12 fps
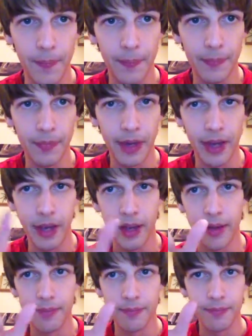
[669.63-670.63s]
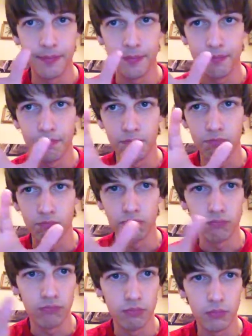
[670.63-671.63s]
then
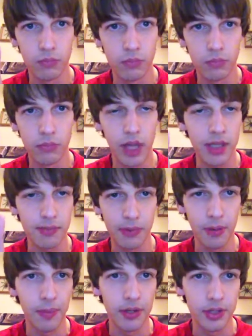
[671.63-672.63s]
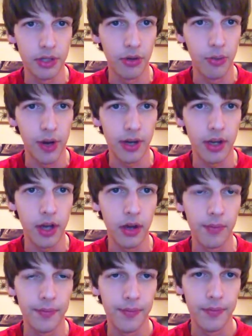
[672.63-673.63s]
that's pretty much your way to go.
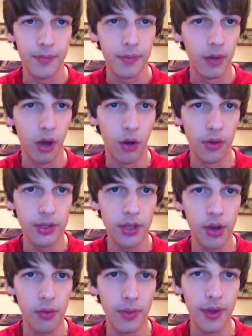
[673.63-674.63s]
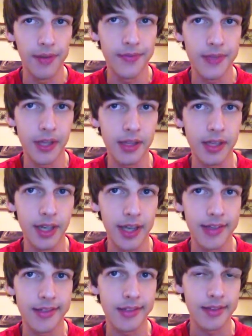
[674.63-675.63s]
Always go with something
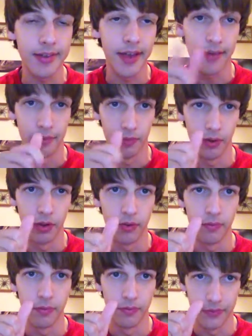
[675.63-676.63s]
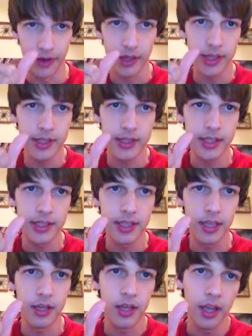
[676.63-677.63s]
that's very
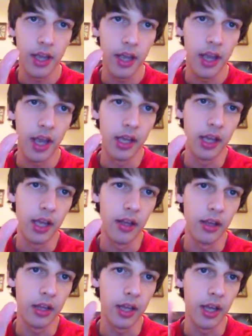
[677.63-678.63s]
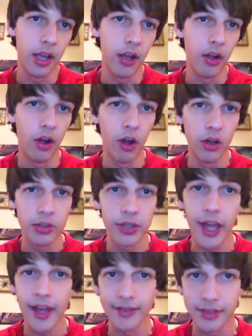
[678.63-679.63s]
consistent and then can also
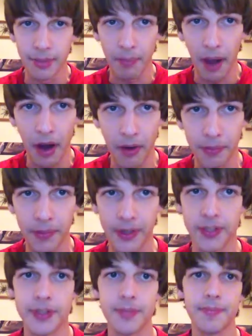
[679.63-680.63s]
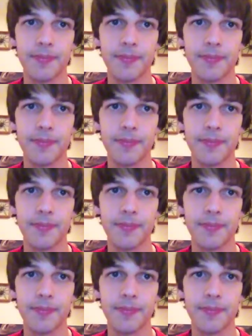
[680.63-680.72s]
have some power plays.